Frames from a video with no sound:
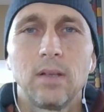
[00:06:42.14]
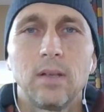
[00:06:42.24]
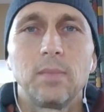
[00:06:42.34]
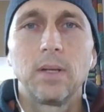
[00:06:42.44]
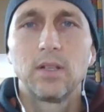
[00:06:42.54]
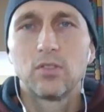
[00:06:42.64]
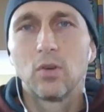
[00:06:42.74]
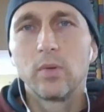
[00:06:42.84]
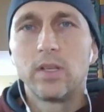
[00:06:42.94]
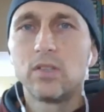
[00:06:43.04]
But it's
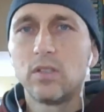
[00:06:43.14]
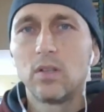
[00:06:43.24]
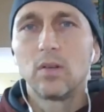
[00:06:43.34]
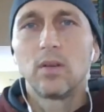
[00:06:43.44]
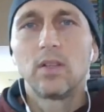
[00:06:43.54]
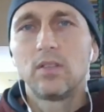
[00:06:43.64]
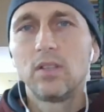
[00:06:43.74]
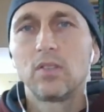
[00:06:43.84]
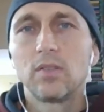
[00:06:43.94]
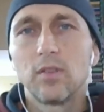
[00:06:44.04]

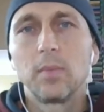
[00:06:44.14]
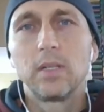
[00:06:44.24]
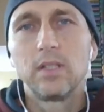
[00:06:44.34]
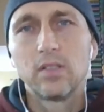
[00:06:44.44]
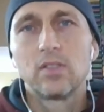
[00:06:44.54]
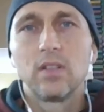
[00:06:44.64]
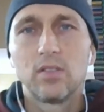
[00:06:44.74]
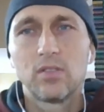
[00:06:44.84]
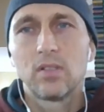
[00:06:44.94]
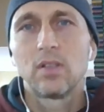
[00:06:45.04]
easier from a
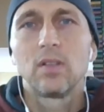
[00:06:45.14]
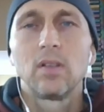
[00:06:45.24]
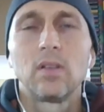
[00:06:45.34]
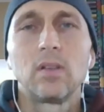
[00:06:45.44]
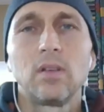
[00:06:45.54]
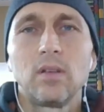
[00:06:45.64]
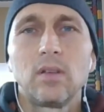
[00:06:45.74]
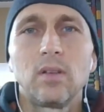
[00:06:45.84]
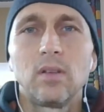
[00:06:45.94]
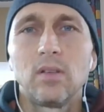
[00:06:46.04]
distance
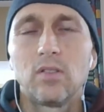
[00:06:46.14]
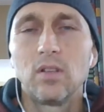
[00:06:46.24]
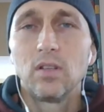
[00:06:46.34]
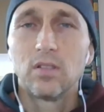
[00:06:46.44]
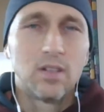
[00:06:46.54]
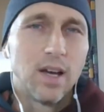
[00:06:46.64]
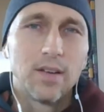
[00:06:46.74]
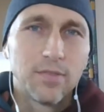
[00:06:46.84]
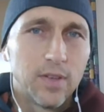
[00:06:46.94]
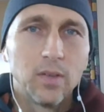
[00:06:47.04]
to not
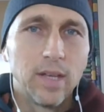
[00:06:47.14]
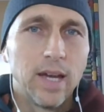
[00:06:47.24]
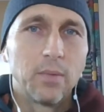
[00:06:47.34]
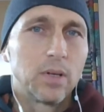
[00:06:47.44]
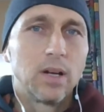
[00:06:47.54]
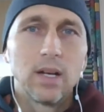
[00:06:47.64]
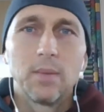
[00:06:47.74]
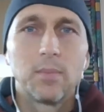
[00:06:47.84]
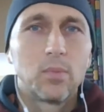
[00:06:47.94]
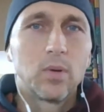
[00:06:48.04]
feel that. We're
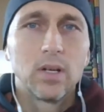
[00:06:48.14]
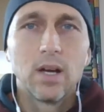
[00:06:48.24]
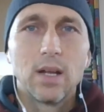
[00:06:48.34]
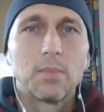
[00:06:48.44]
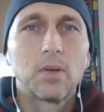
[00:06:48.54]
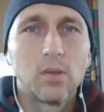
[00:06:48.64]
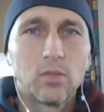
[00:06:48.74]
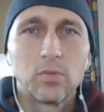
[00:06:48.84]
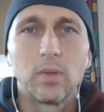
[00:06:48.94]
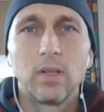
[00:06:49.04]
not up
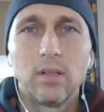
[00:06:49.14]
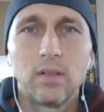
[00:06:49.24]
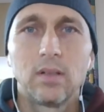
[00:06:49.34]
close with it.